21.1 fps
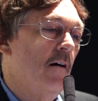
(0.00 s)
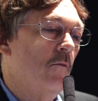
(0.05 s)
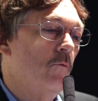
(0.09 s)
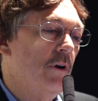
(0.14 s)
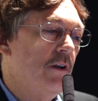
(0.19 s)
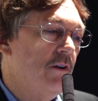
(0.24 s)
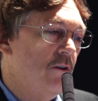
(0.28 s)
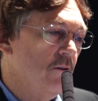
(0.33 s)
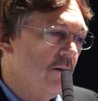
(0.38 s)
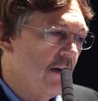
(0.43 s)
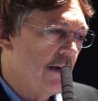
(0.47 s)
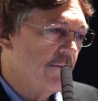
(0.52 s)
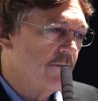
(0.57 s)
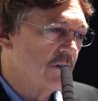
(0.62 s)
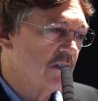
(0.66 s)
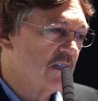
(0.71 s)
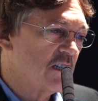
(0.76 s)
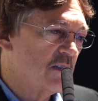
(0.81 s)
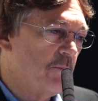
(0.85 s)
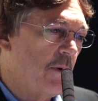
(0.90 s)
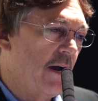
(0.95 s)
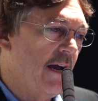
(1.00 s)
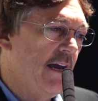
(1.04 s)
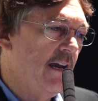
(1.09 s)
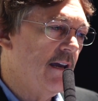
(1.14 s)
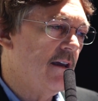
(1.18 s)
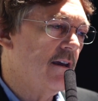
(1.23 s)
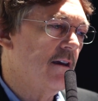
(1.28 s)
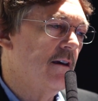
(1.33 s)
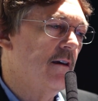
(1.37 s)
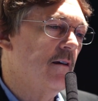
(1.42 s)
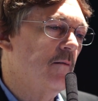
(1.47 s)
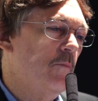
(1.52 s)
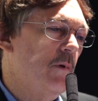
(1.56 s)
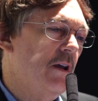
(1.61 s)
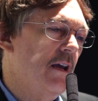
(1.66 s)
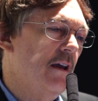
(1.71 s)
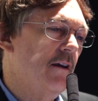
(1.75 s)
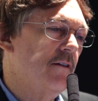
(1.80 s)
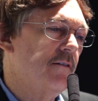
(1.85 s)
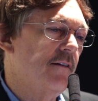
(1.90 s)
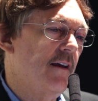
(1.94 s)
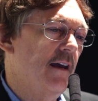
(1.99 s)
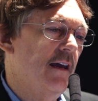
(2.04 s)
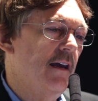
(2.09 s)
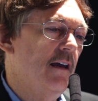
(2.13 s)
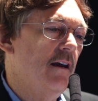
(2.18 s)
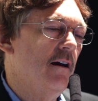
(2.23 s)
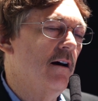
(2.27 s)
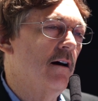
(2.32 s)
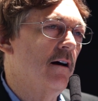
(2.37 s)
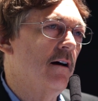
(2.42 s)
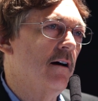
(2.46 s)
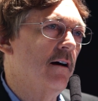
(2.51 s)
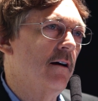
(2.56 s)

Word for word: We do have a spike in PSA